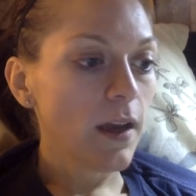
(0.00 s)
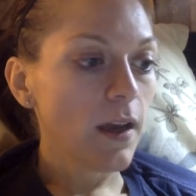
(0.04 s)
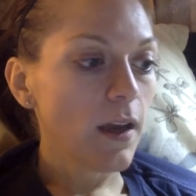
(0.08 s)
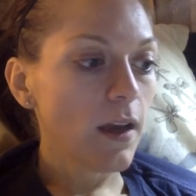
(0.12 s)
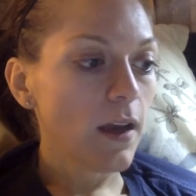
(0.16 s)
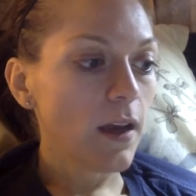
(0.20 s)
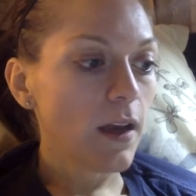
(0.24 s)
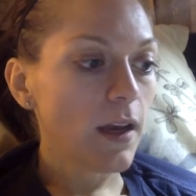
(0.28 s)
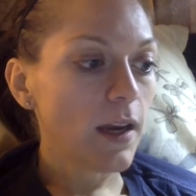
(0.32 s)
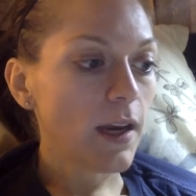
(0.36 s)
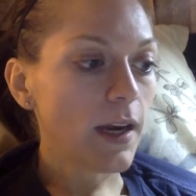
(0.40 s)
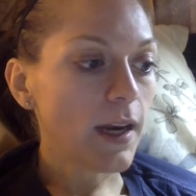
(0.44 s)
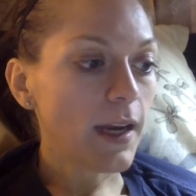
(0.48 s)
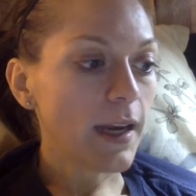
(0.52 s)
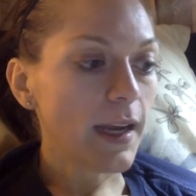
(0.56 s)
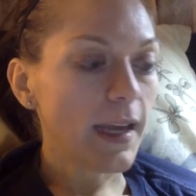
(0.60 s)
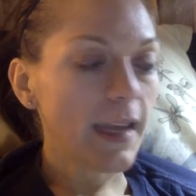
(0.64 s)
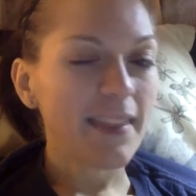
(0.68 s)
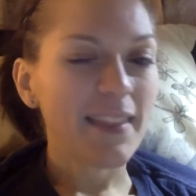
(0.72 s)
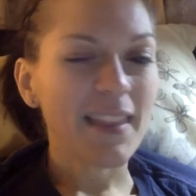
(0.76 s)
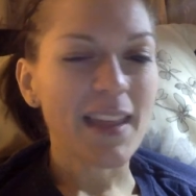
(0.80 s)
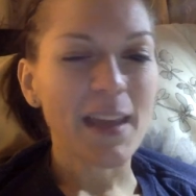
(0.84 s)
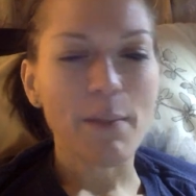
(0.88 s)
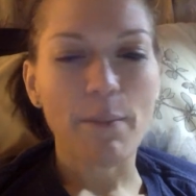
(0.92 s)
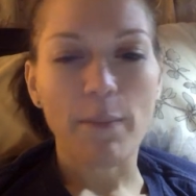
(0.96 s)
uh,
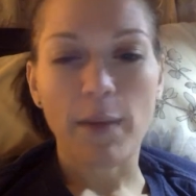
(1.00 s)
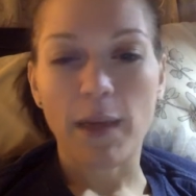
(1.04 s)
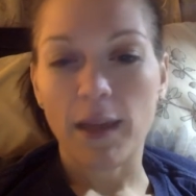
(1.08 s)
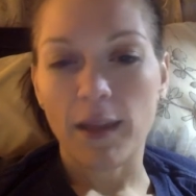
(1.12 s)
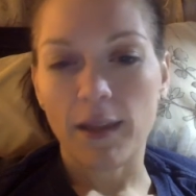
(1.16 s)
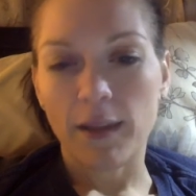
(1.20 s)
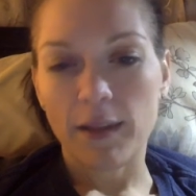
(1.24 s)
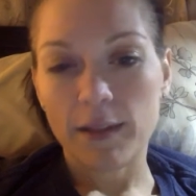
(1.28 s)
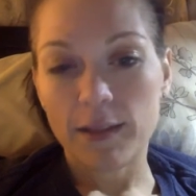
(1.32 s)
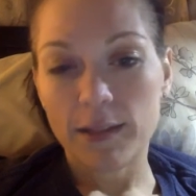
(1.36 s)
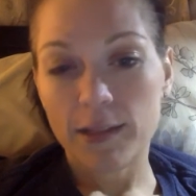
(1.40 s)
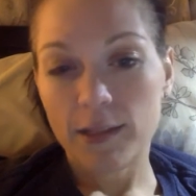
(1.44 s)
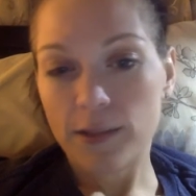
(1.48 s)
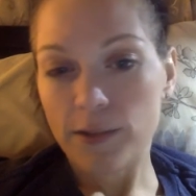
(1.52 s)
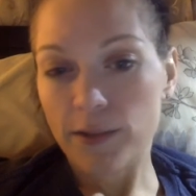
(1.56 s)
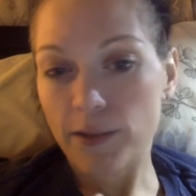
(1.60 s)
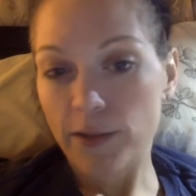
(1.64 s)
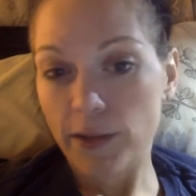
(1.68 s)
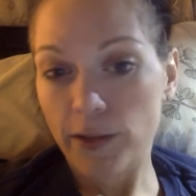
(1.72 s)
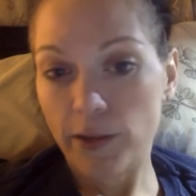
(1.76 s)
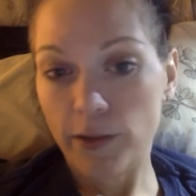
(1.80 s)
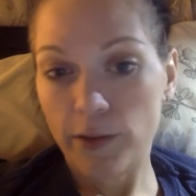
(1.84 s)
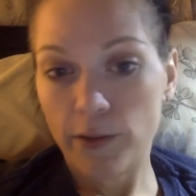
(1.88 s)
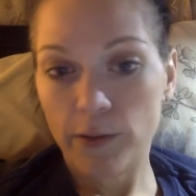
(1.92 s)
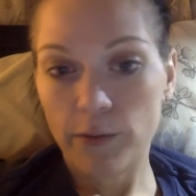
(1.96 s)
they mail it to
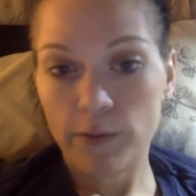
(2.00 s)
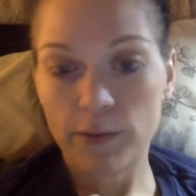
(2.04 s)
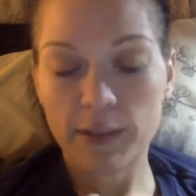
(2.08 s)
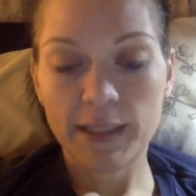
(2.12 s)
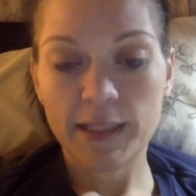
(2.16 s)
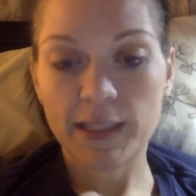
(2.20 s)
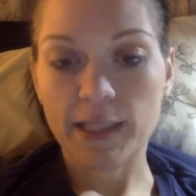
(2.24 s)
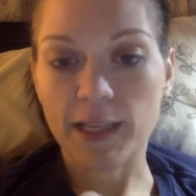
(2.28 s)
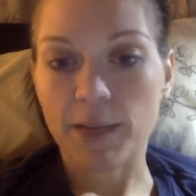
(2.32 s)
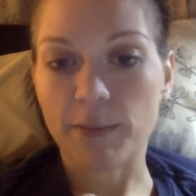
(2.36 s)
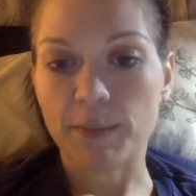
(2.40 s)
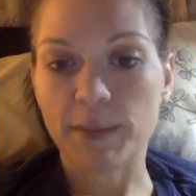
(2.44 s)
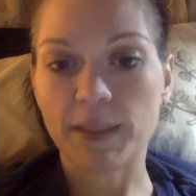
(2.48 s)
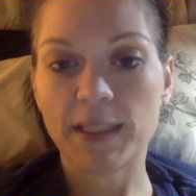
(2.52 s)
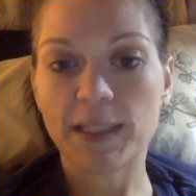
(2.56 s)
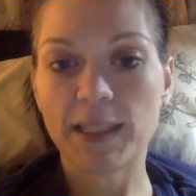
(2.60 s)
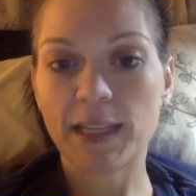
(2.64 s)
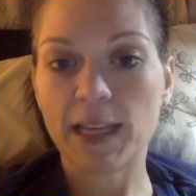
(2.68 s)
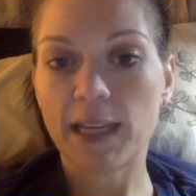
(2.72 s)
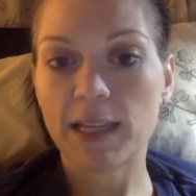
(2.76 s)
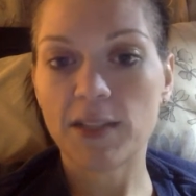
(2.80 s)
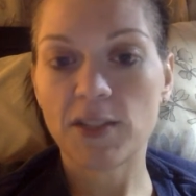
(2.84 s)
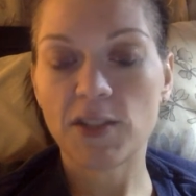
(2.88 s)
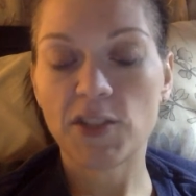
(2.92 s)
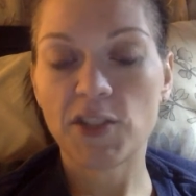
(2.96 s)
you. Some
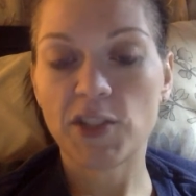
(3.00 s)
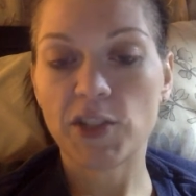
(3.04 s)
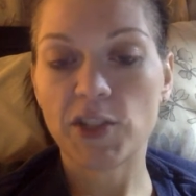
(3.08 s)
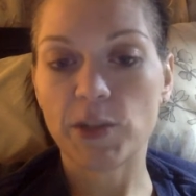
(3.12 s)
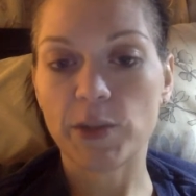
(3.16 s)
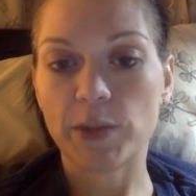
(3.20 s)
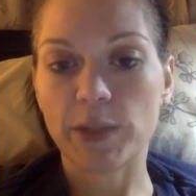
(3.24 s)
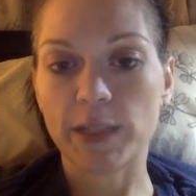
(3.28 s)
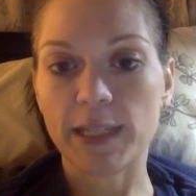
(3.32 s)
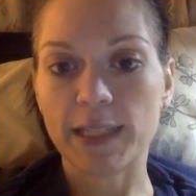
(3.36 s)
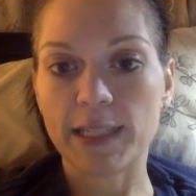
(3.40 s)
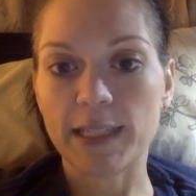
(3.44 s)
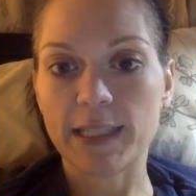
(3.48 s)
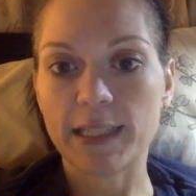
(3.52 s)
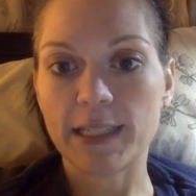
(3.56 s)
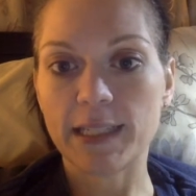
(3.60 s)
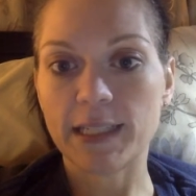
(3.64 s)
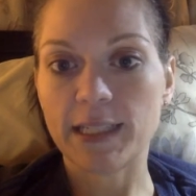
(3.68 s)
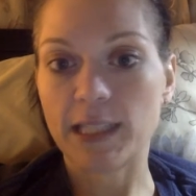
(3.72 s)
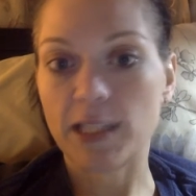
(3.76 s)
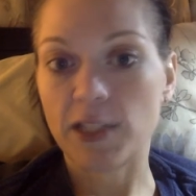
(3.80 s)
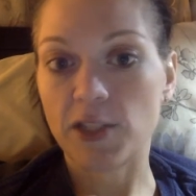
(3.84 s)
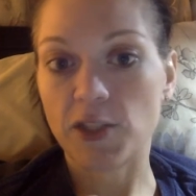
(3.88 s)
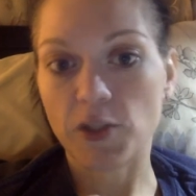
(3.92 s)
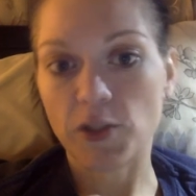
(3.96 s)
states do it
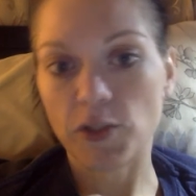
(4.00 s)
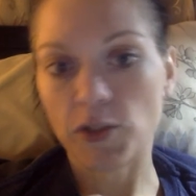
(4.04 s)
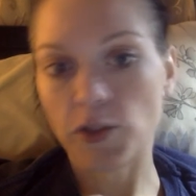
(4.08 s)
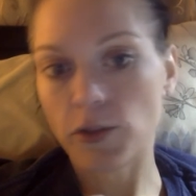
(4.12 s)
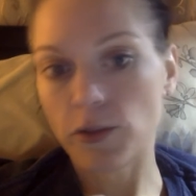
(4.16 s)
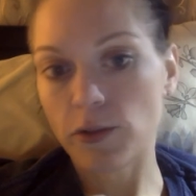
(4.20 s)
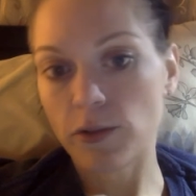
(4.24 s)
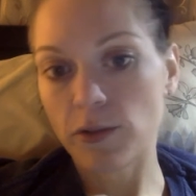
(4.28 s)
digital.